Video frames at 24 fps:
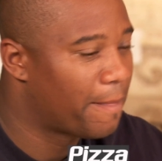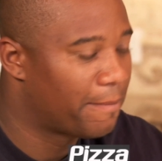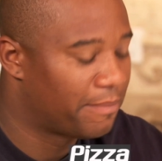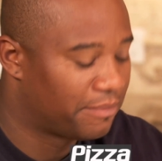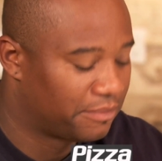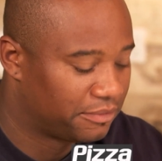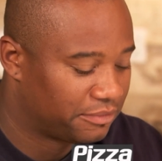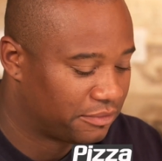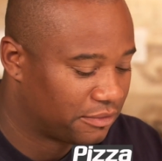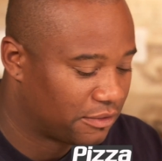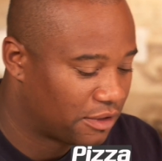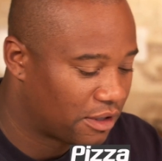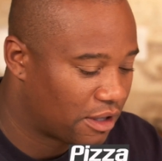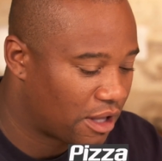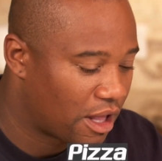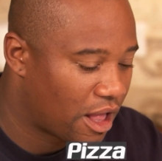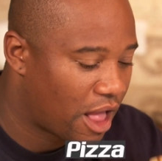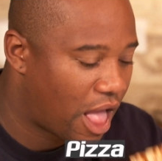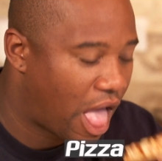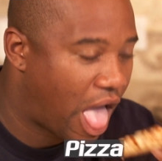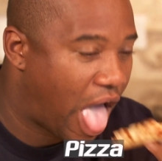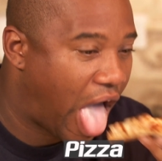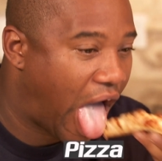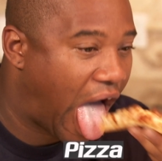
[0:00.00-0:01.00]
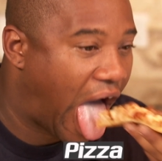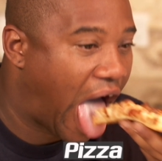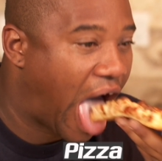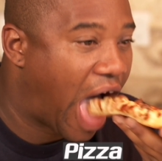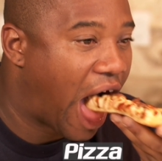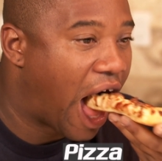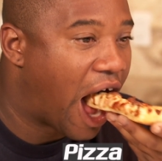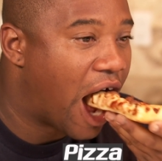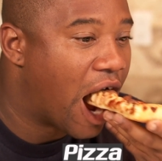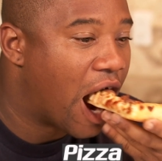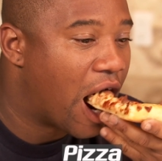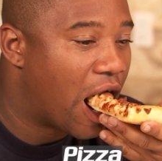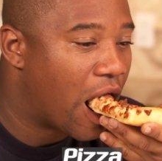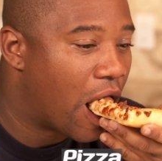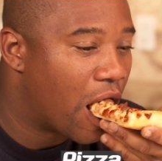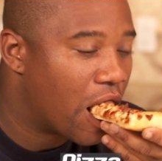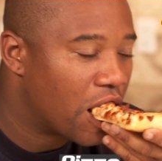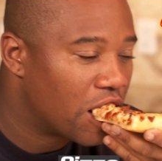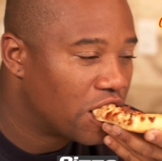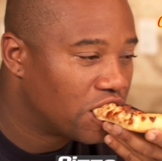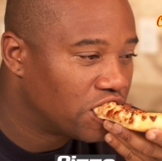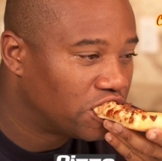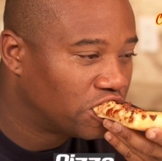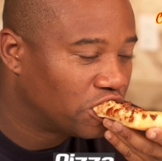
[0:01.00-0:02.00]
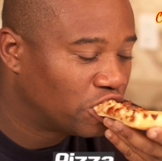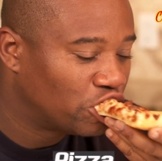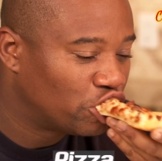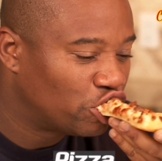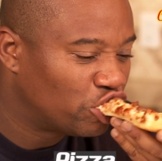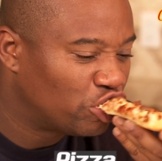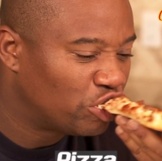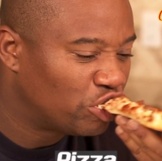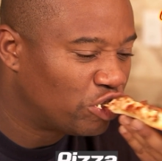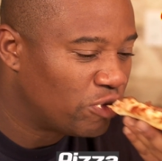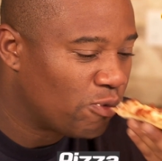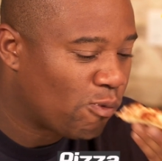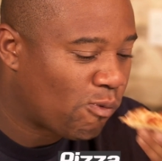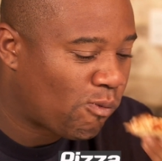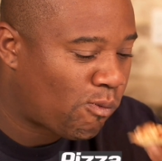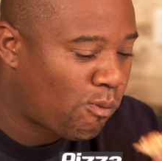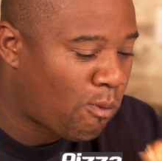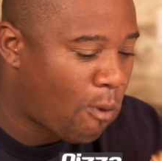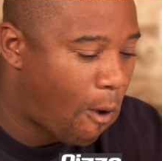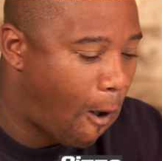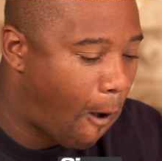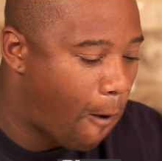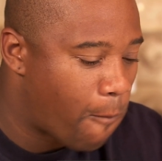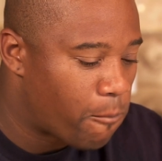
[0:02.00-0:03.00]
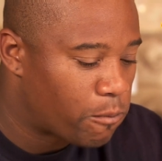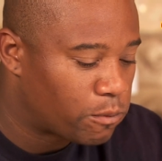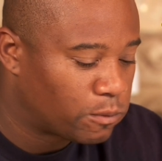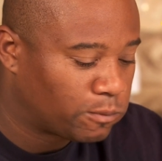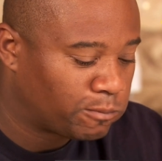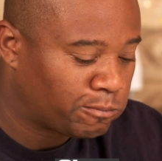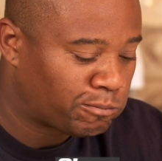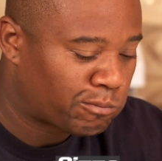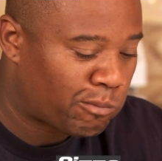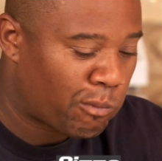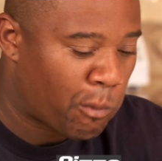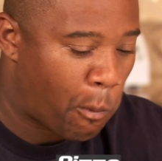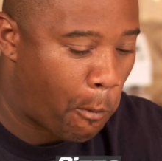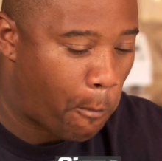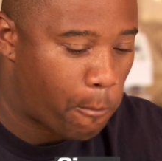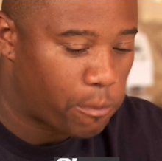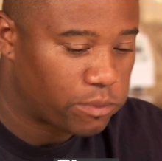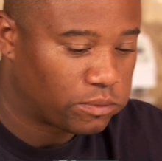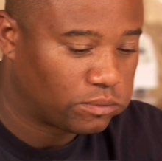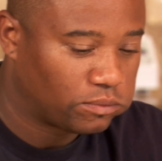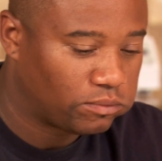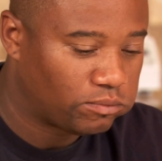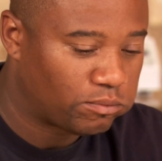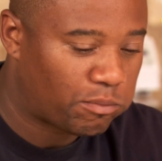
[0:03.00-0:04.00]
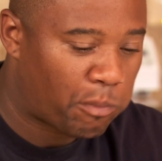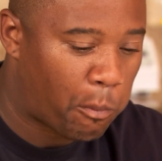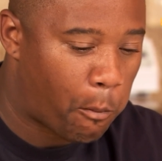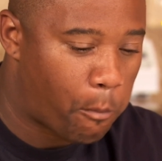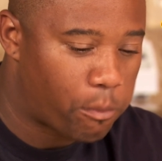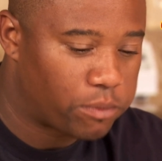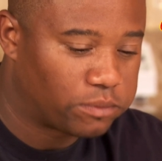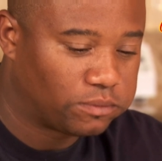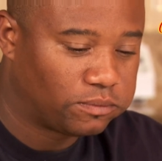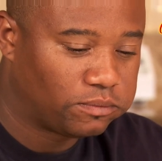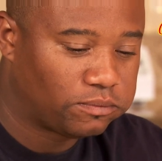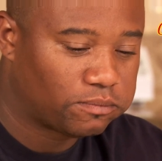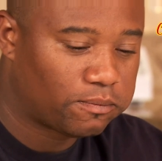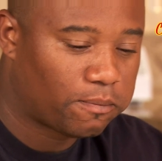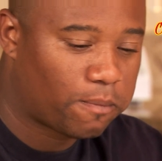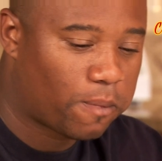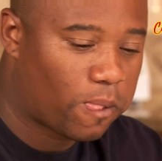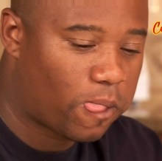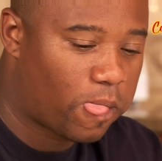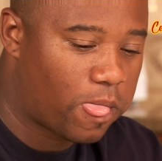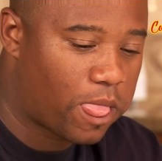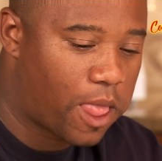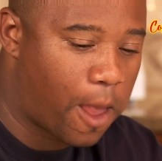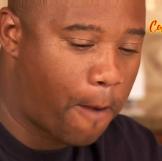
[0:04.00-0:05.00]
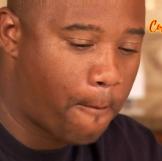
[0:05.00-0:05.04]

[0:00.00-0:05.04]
Or just late at night? I know, it's very upsetting, everybody. I know.